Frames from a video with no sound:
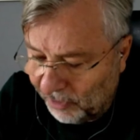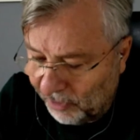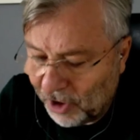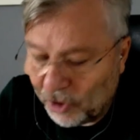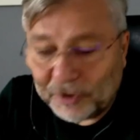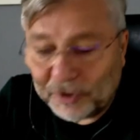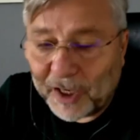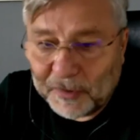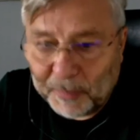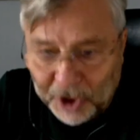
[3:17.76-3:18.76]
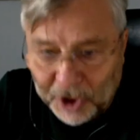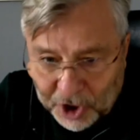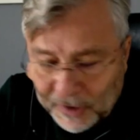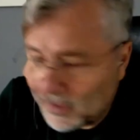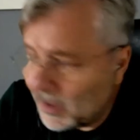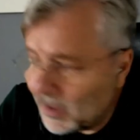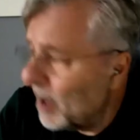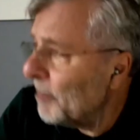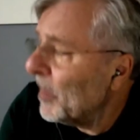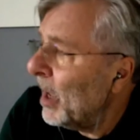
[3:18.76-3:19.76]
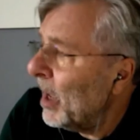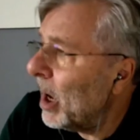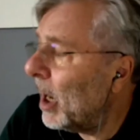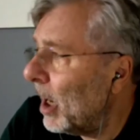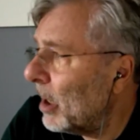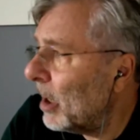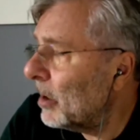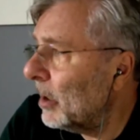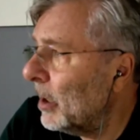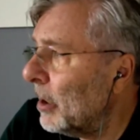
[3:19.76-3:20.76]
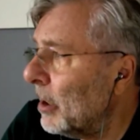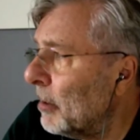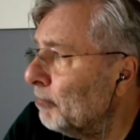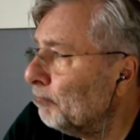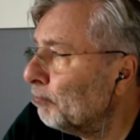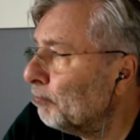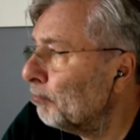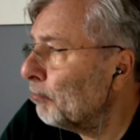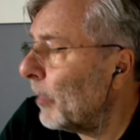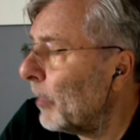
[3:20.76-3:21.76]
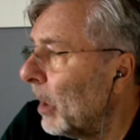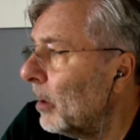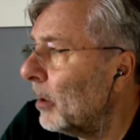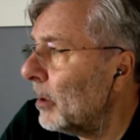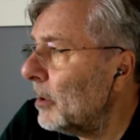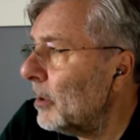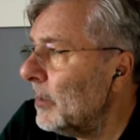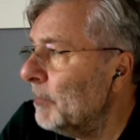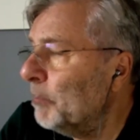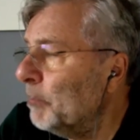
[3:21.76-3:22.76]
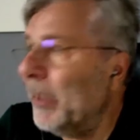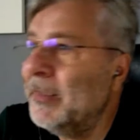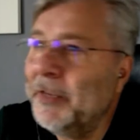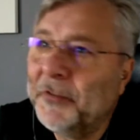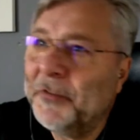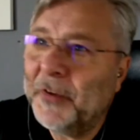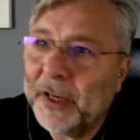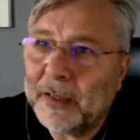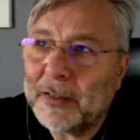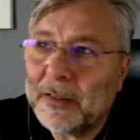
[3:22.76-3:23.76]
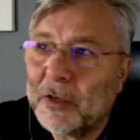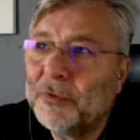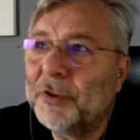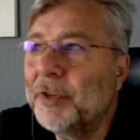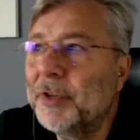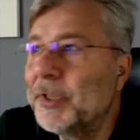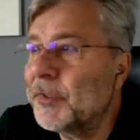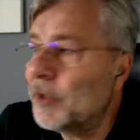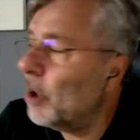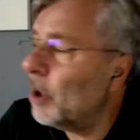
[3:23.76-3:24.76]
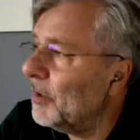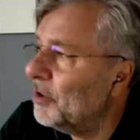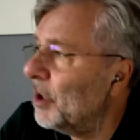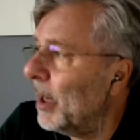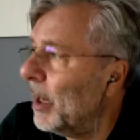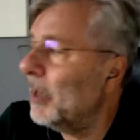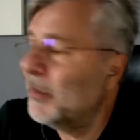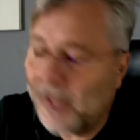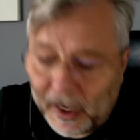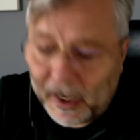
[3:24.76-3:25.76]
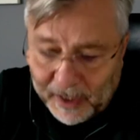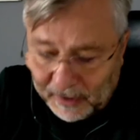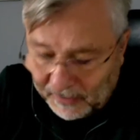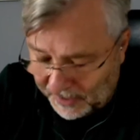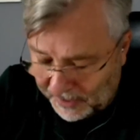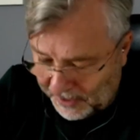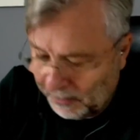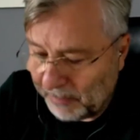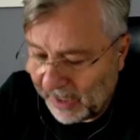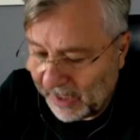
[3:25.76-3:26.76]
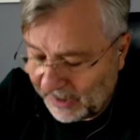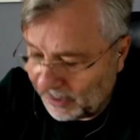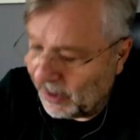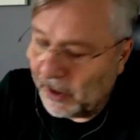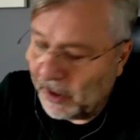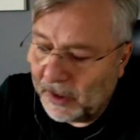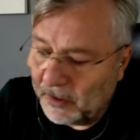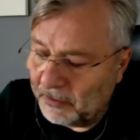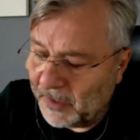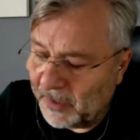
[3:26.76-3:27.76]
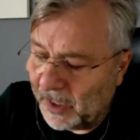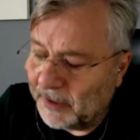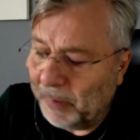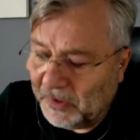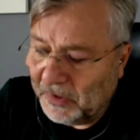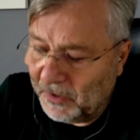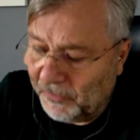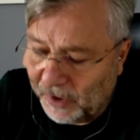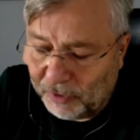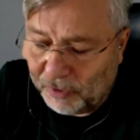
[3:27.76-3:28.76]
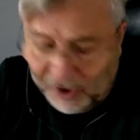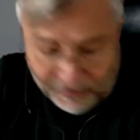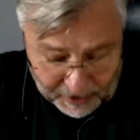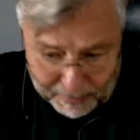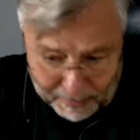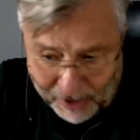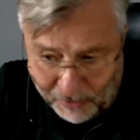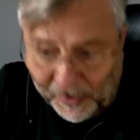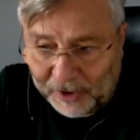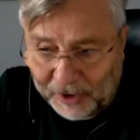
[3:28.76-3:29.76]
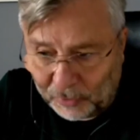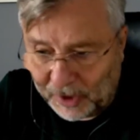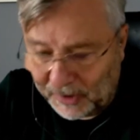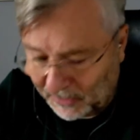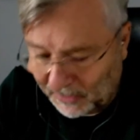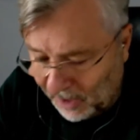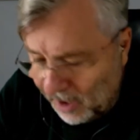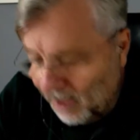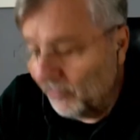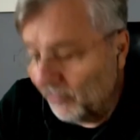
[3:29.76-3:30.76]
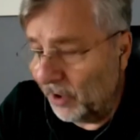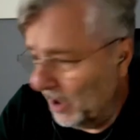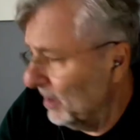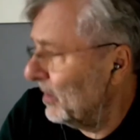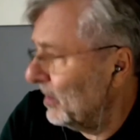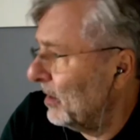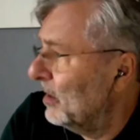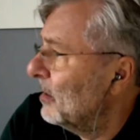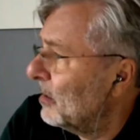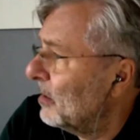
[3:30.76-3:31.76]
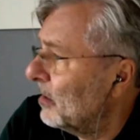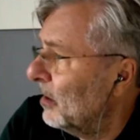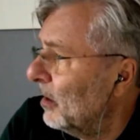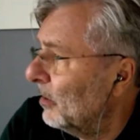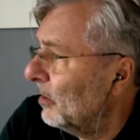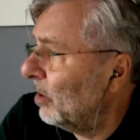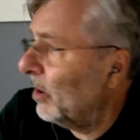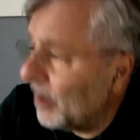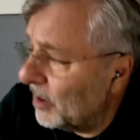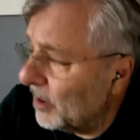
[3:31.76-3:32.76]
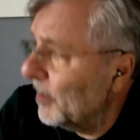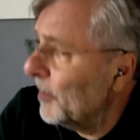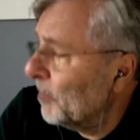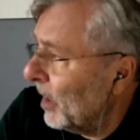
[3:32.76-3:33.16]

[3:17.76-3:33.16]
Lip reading: radio transmissions are specific, so there is not a general standard, but they are specific to different manufacturers. For instance, Turk